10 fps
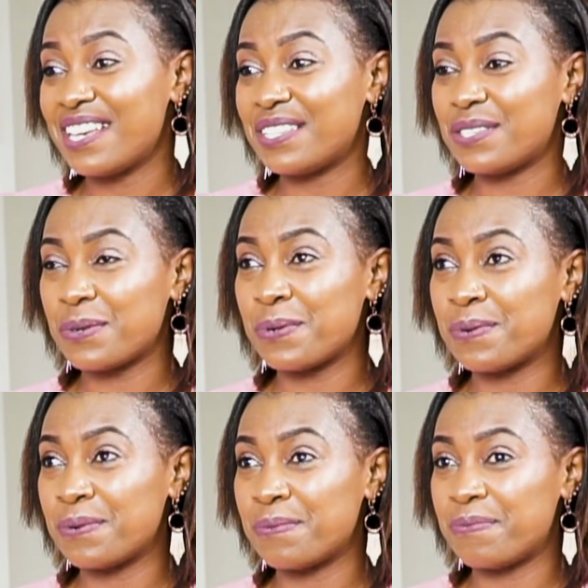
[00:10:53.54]

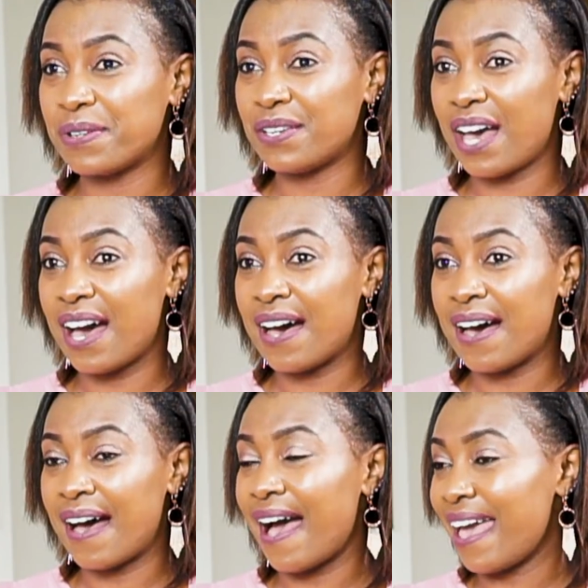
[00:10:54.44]
So
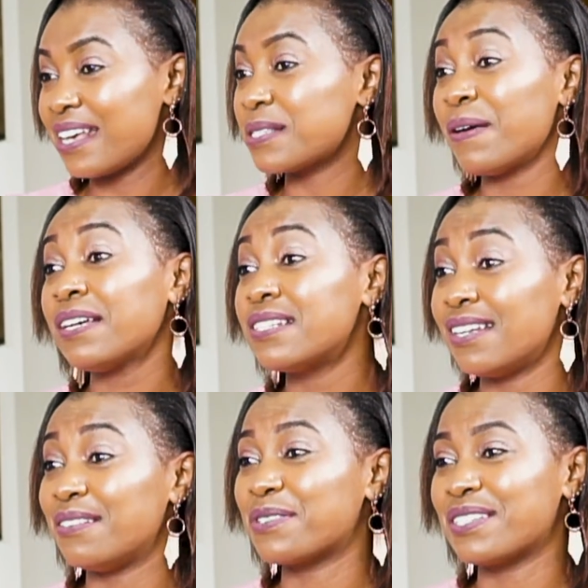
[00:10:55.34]
I
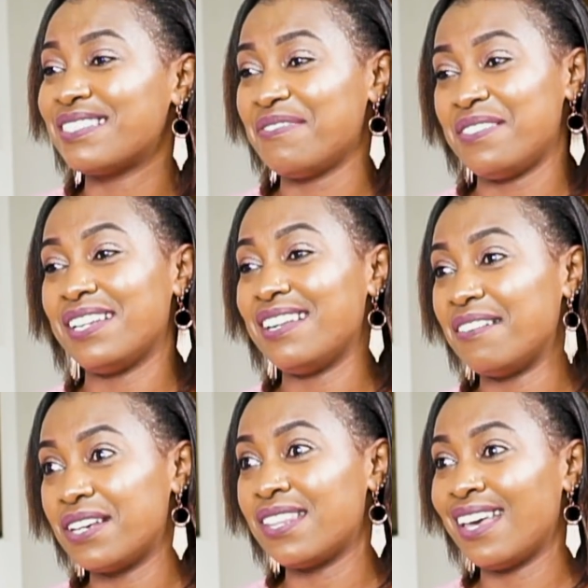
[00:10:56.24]
expected, of course, definitely
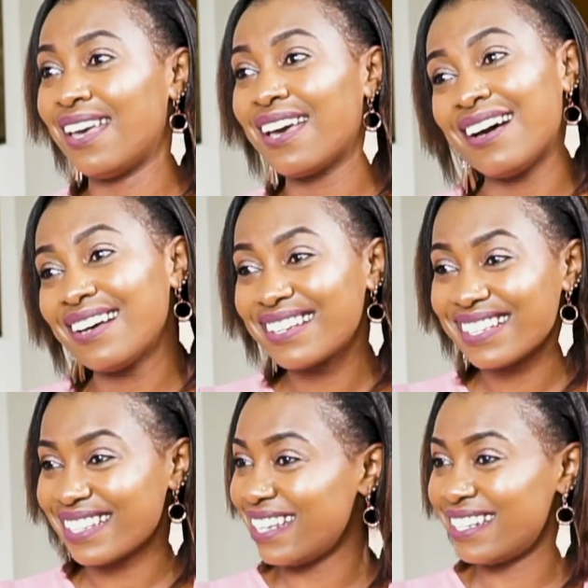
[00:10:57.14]
after the year,
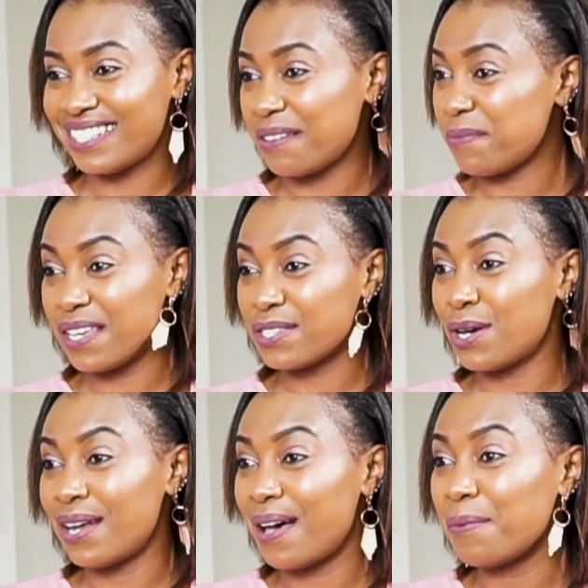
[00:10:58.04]
then something is
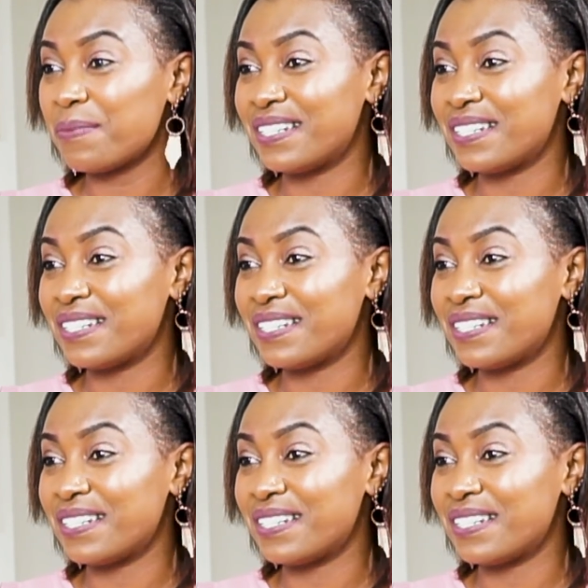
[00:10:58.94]
going to happen.